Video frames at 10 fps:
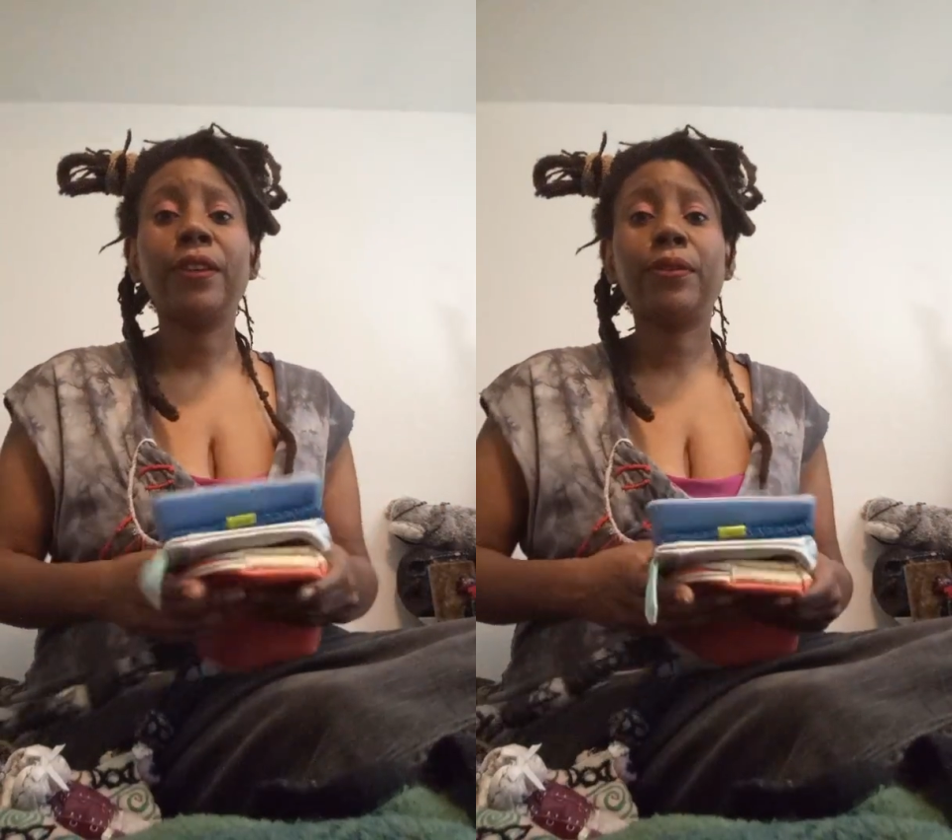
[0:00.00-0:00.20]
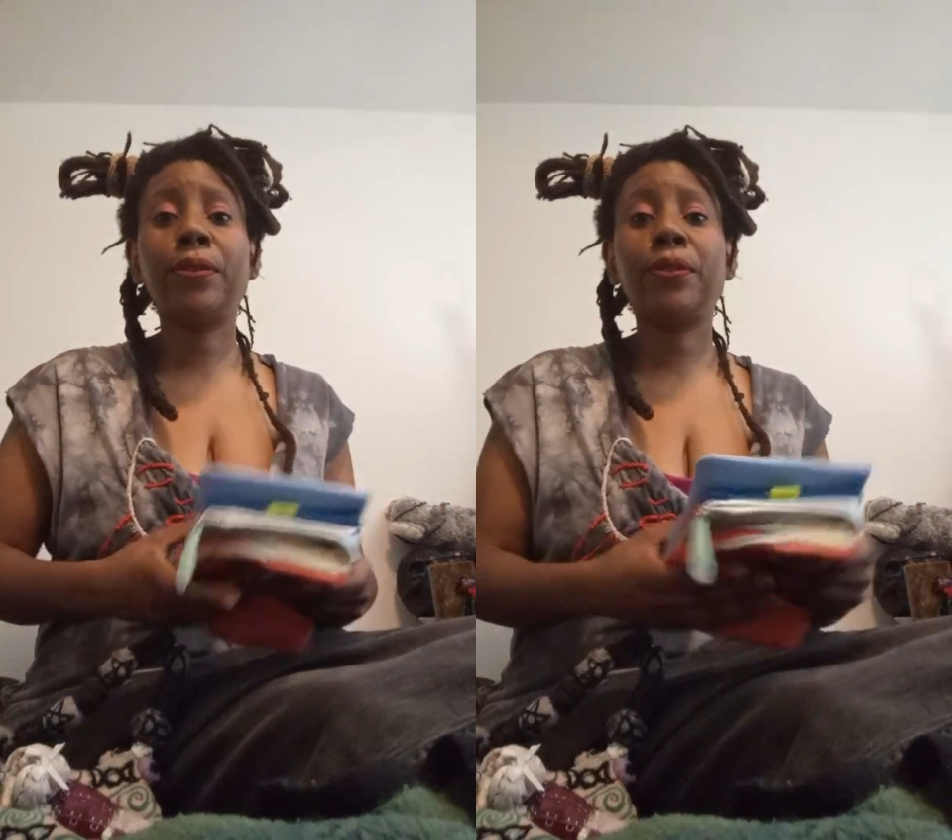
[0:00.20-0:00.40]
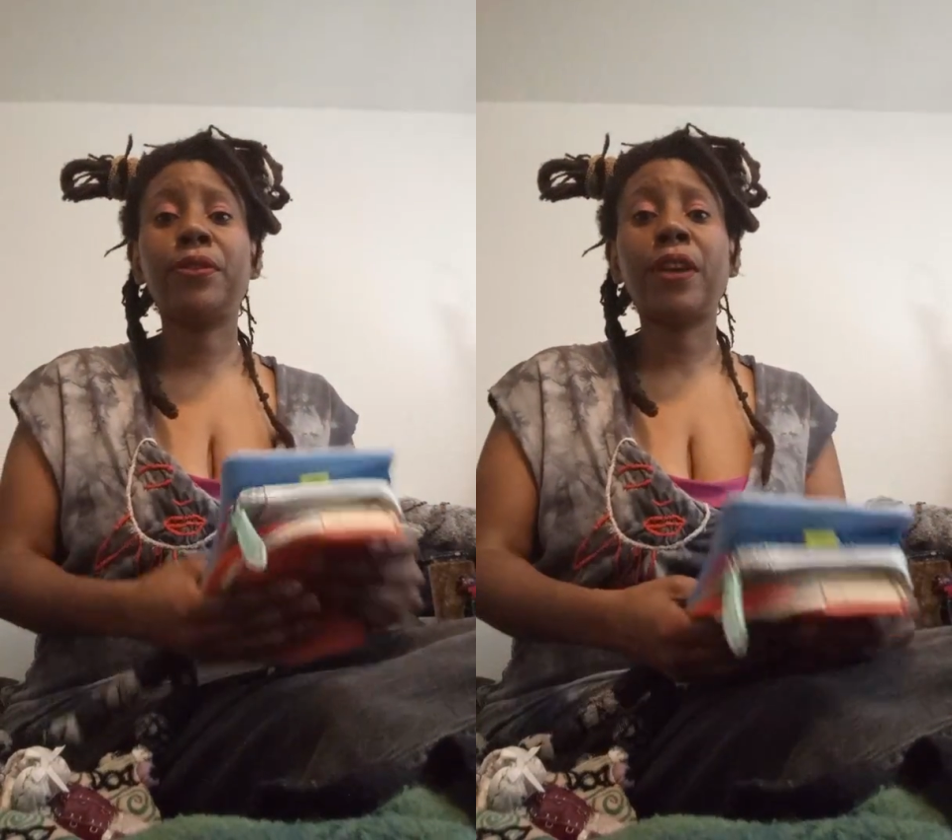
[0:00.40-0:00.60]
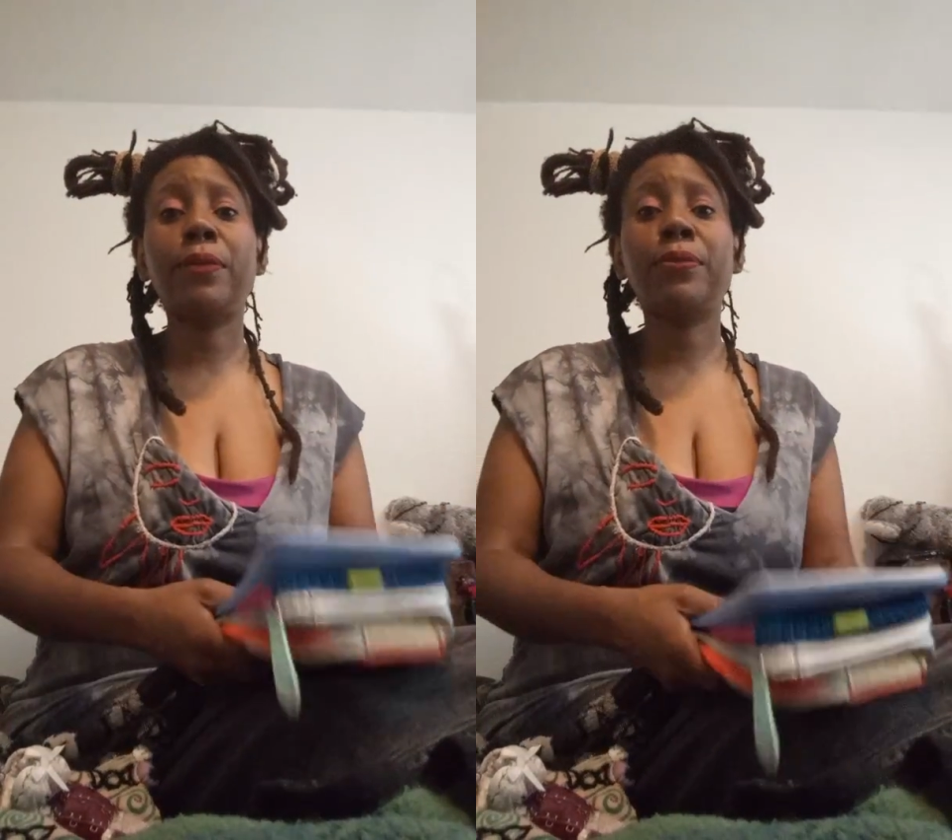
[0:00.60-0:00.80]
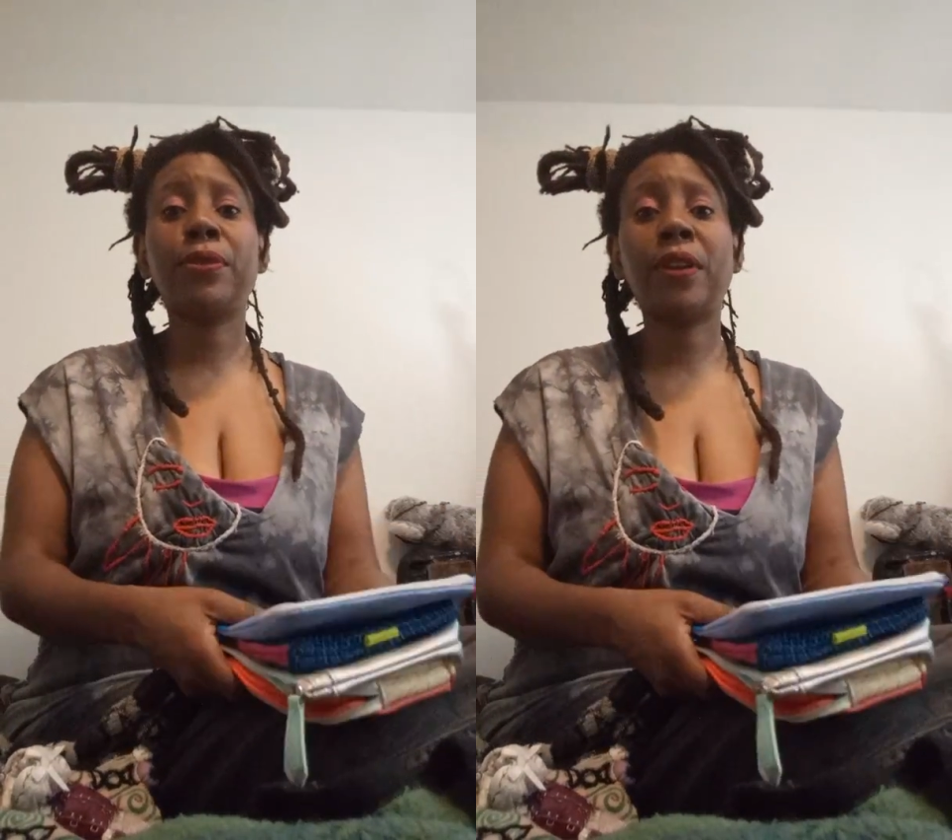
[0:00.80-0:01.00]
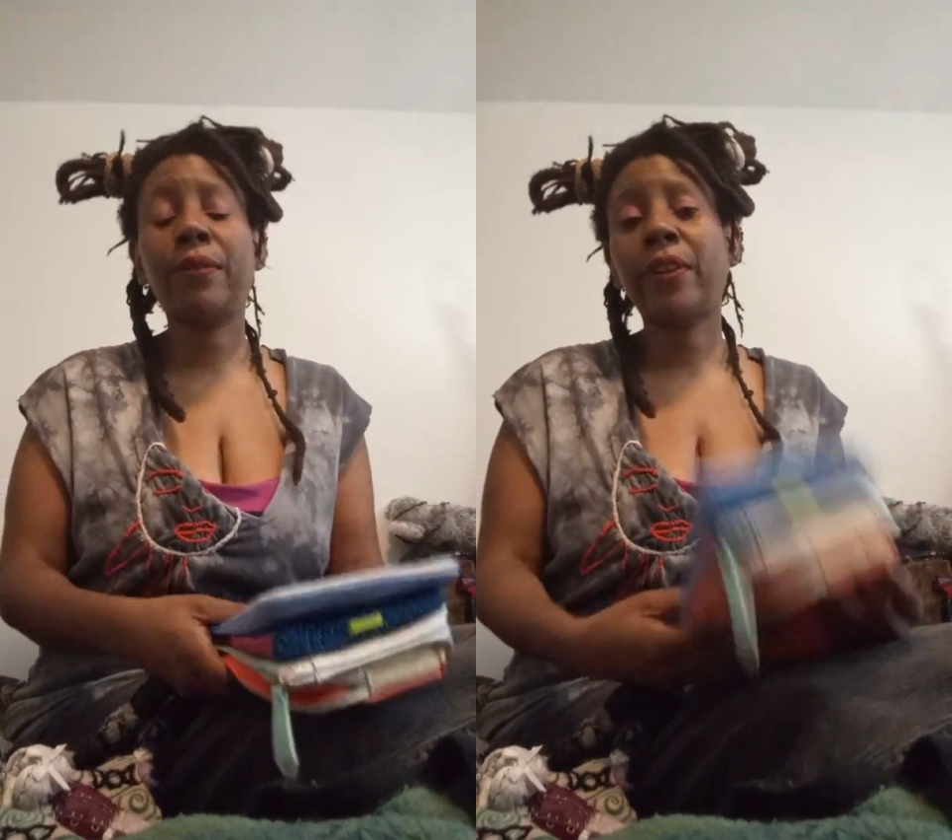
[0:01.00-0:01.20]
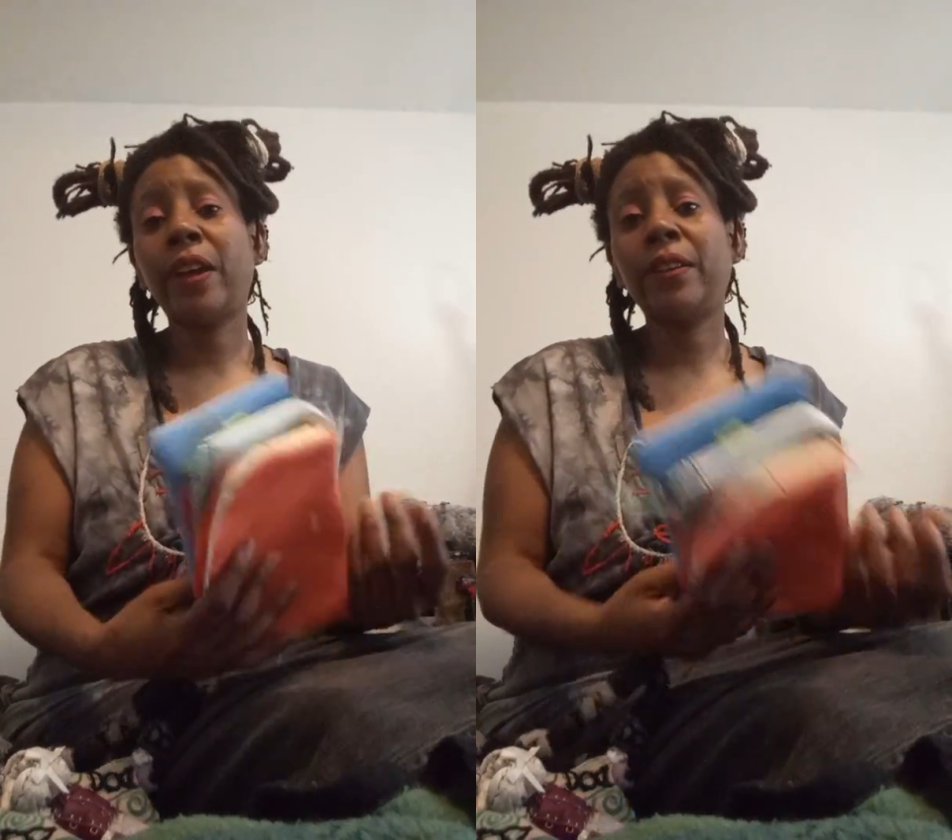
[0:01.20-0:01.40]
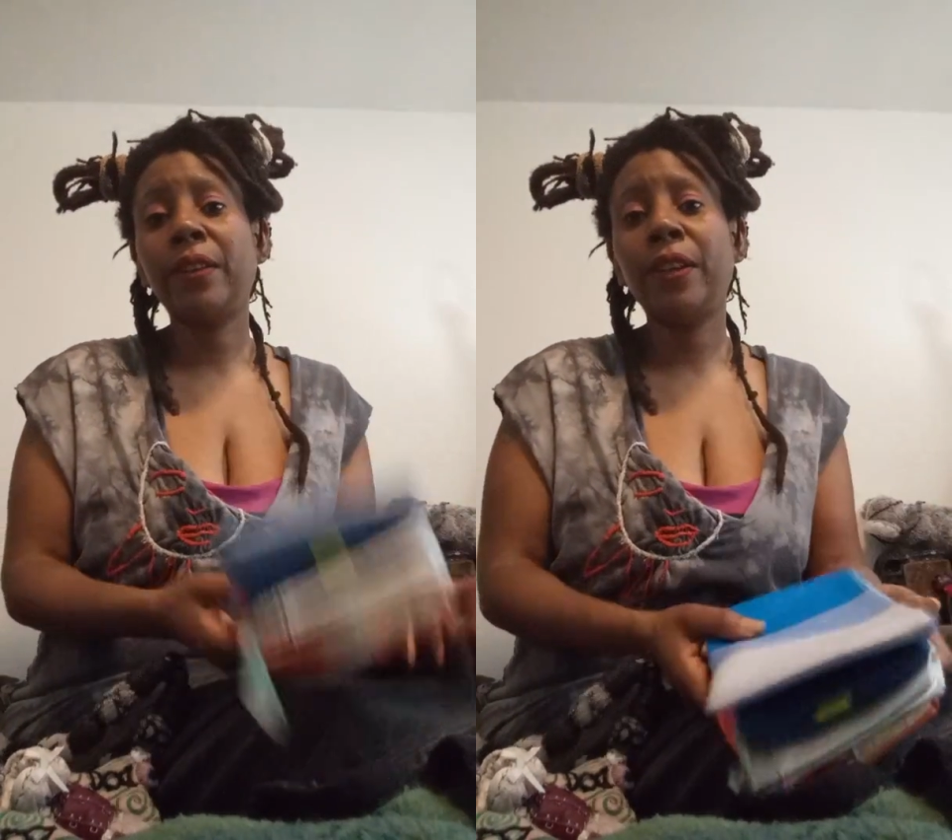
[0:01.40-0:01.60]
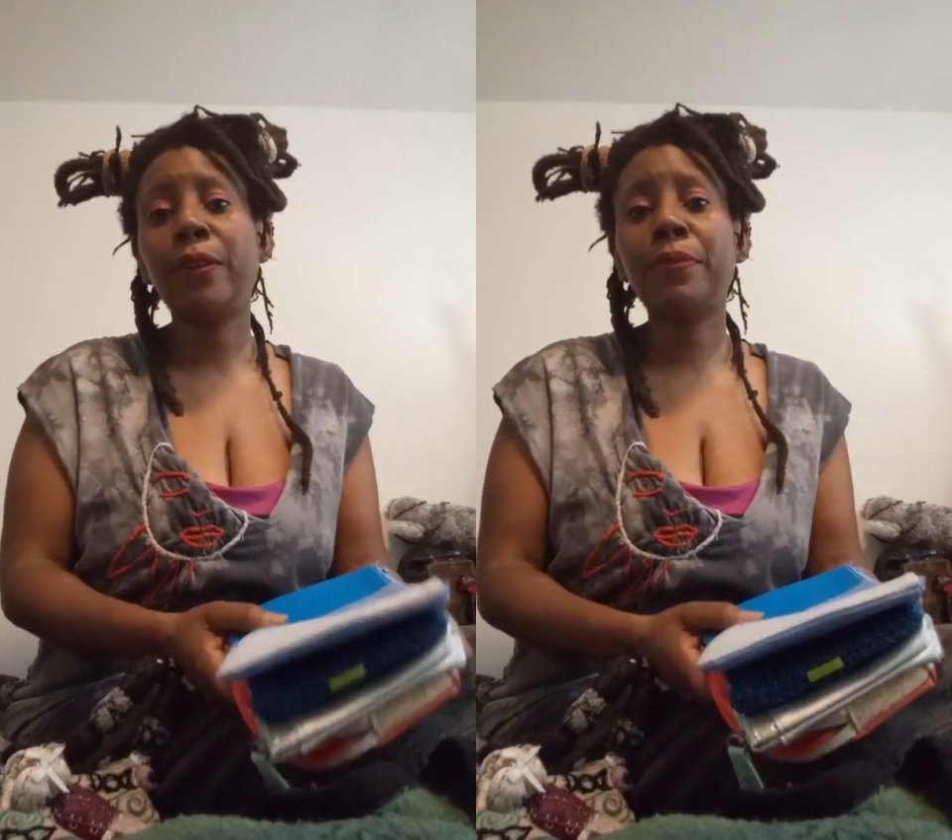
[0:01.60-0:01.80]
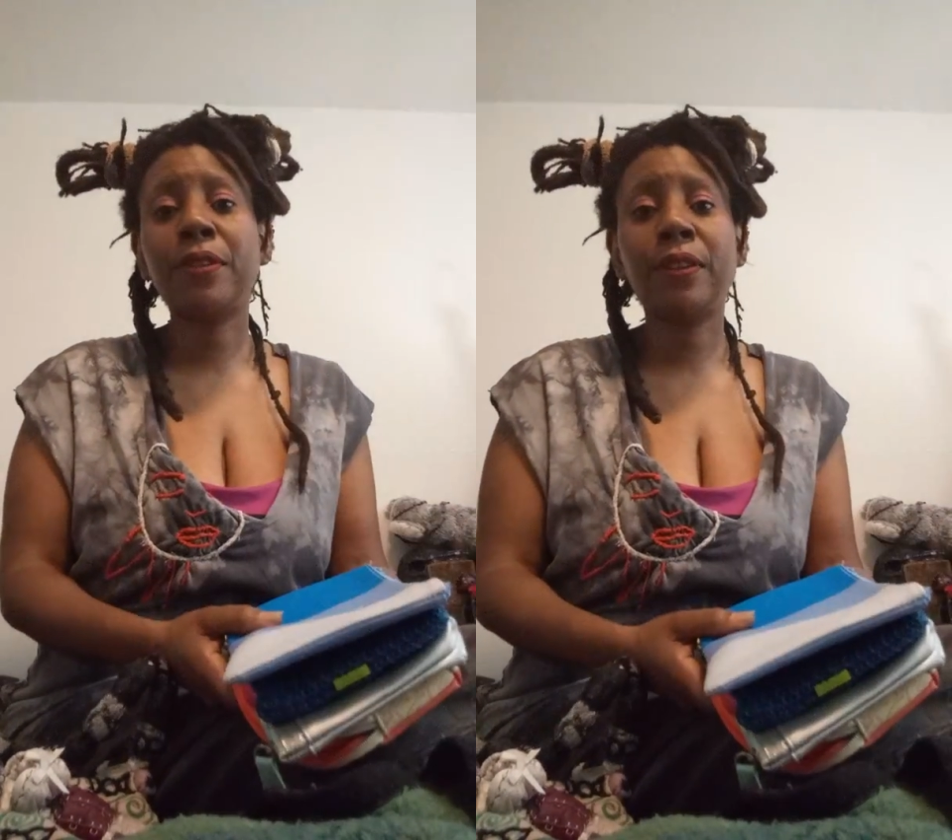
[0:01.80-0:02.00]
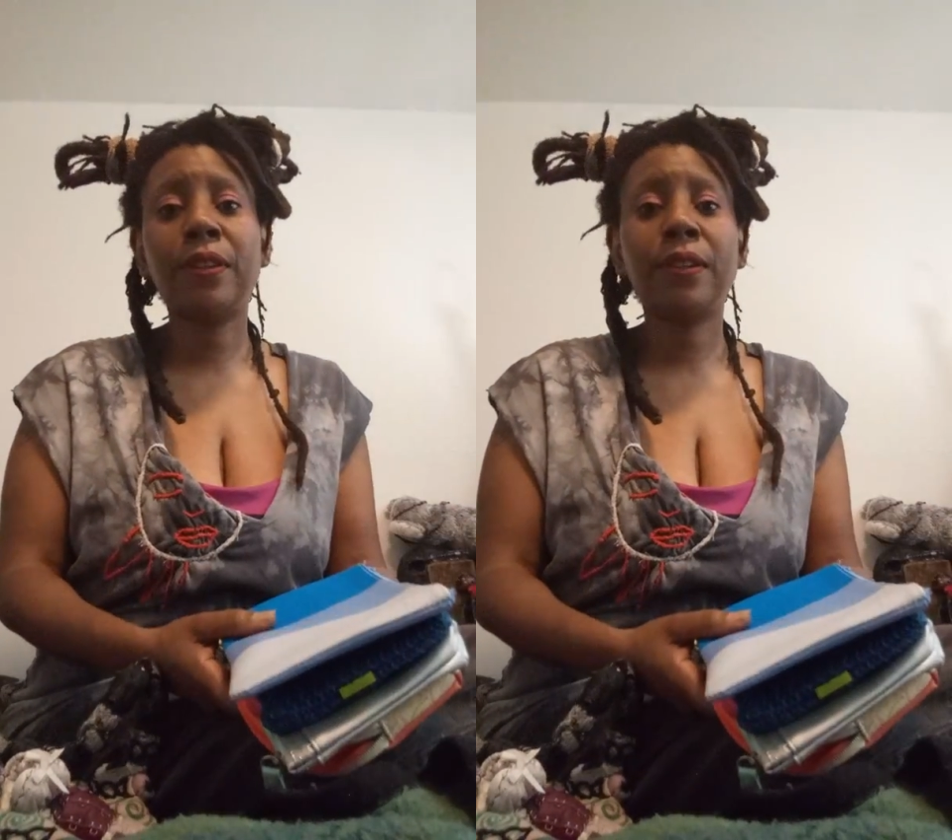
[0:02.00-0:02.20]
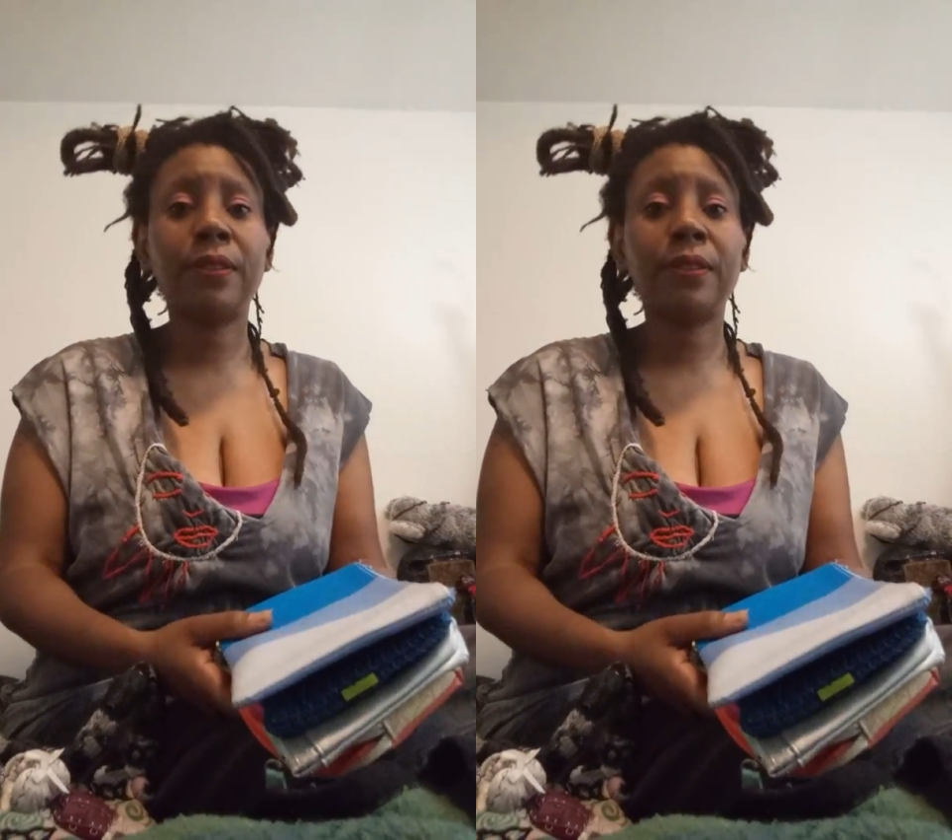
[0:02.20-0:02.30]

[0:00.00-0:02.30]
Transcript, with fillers: through the times that I've gotten Ipsy